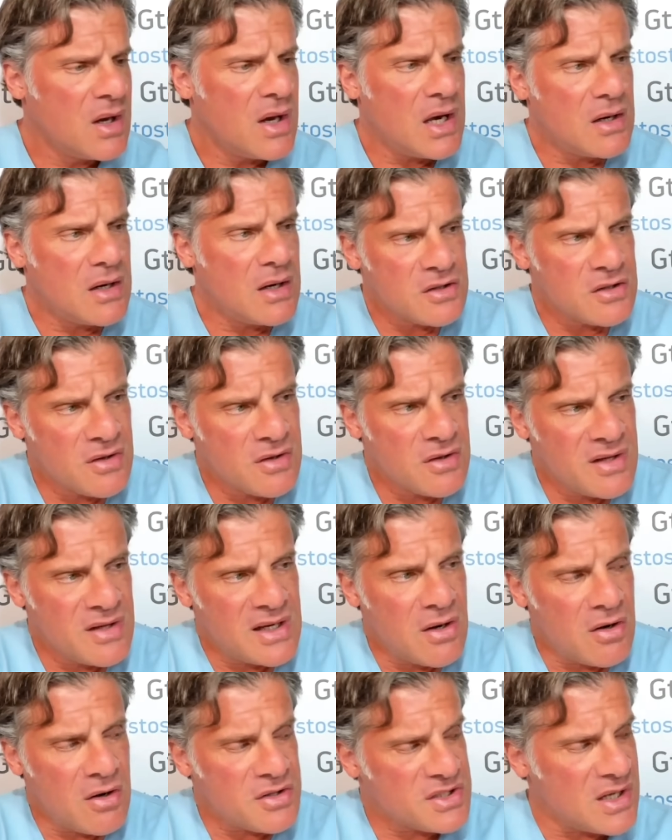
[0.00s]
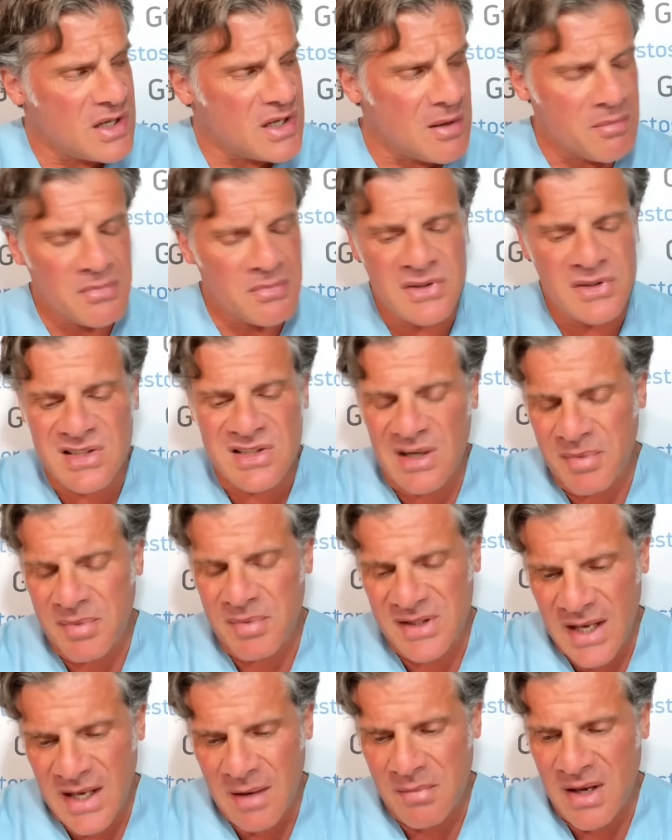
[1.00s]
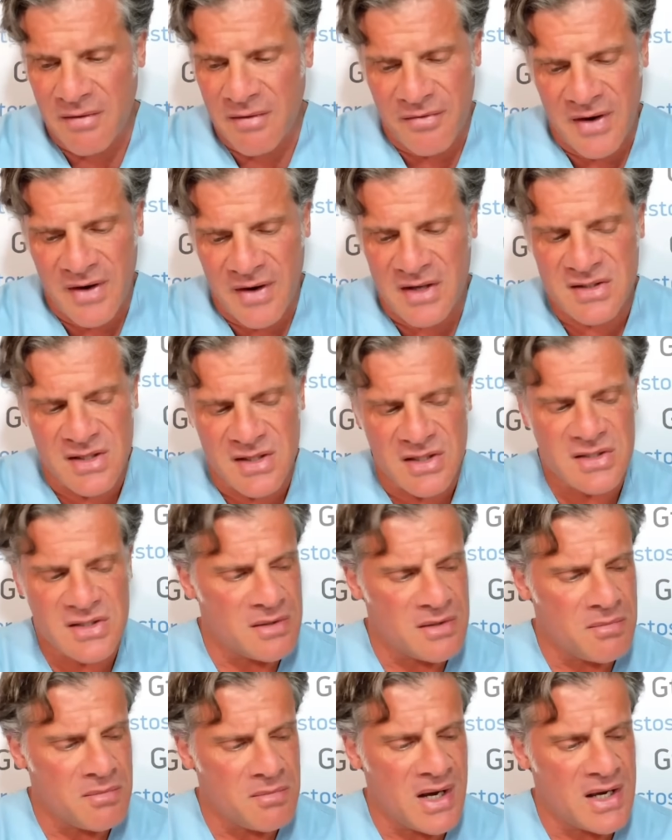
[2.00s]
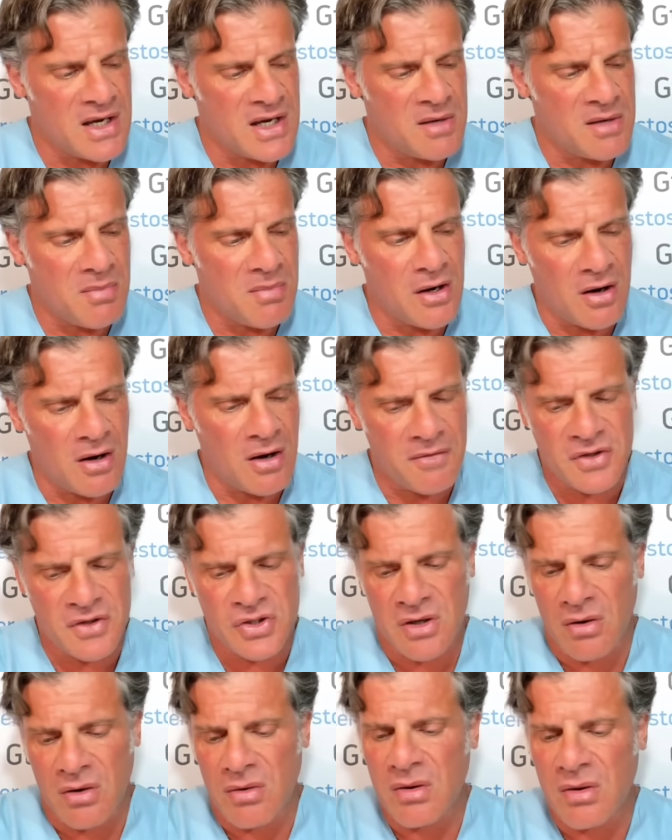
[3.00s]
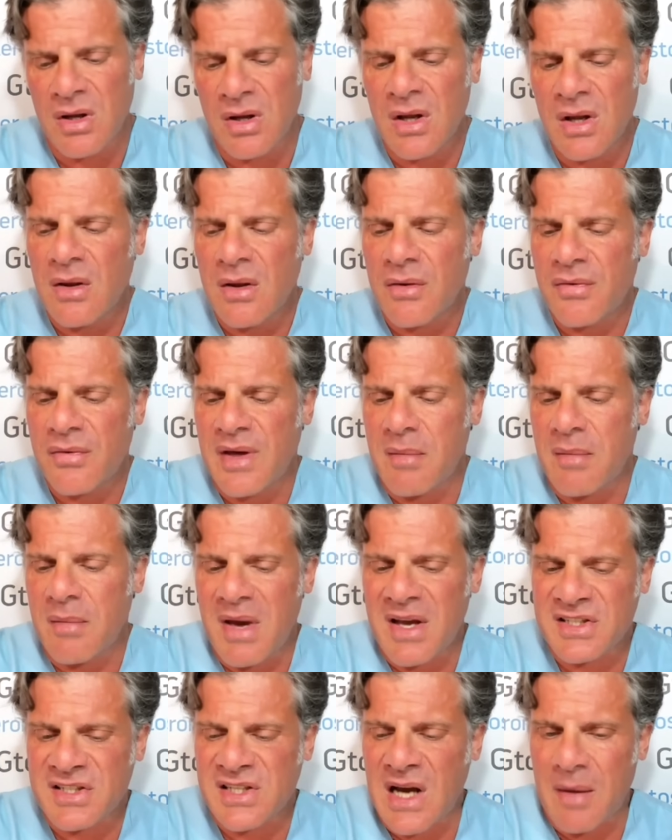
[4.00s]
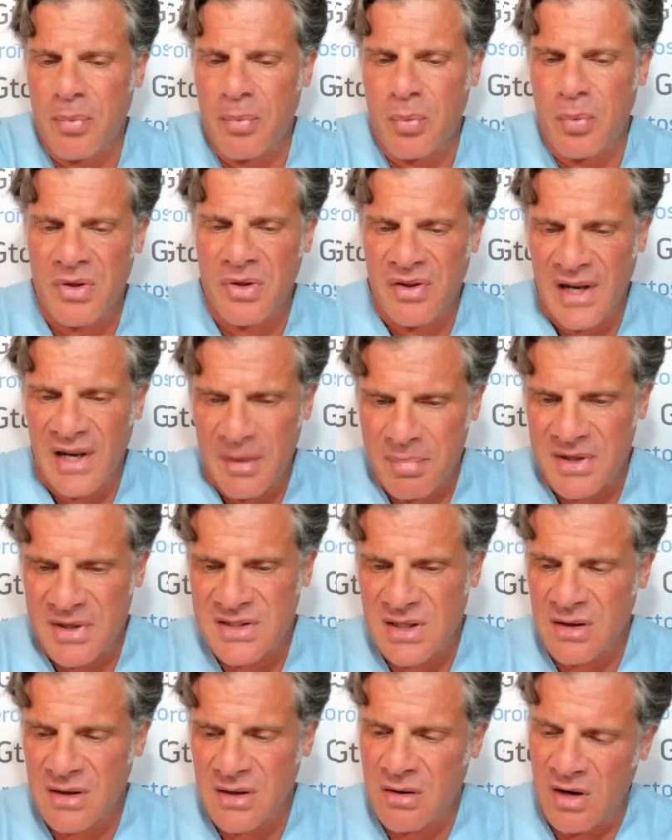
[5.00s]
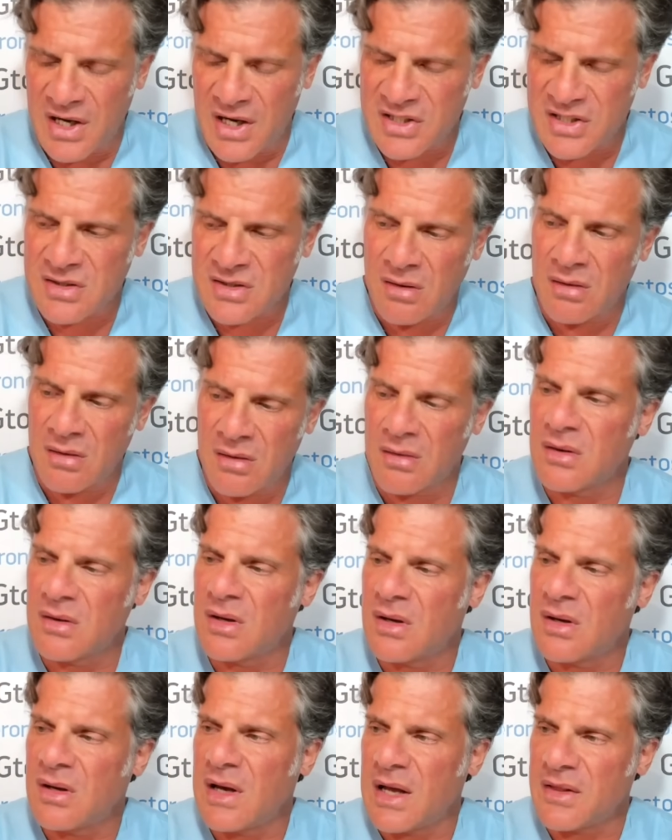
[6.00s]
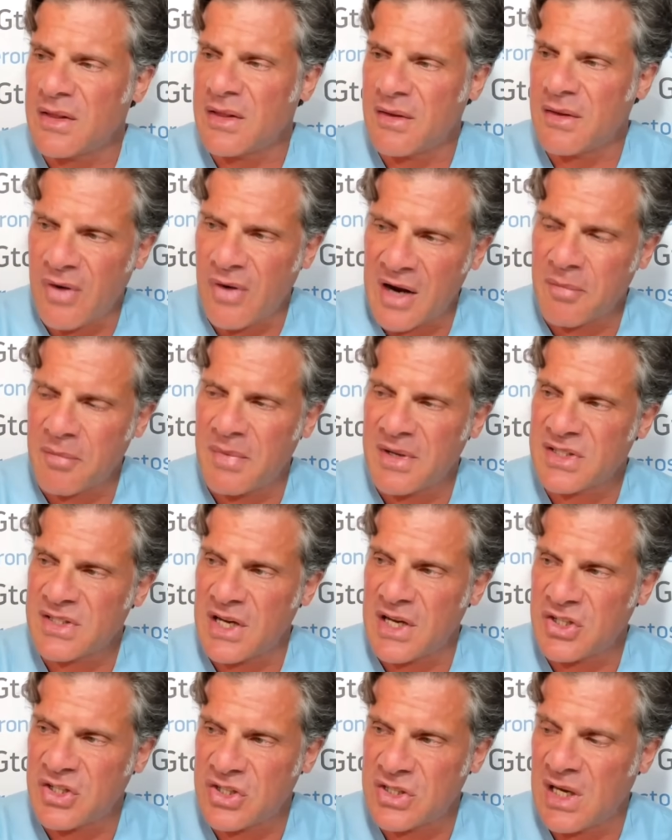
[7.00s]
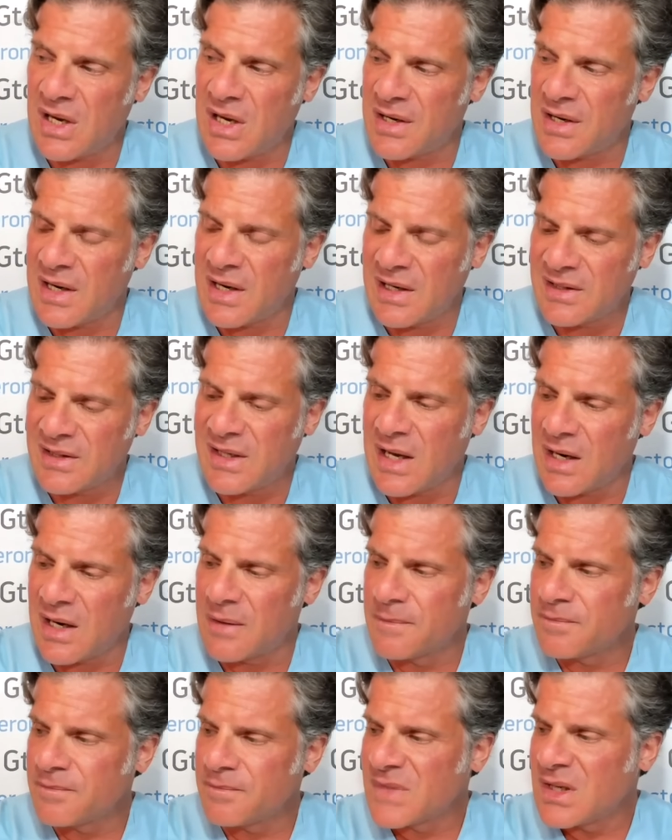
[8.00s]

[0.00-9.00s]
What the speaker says: And also, they got some dyslipidemia. I faced this in my office. So they mess up with lipids and cholesterol and the fragments, HDL and LDL.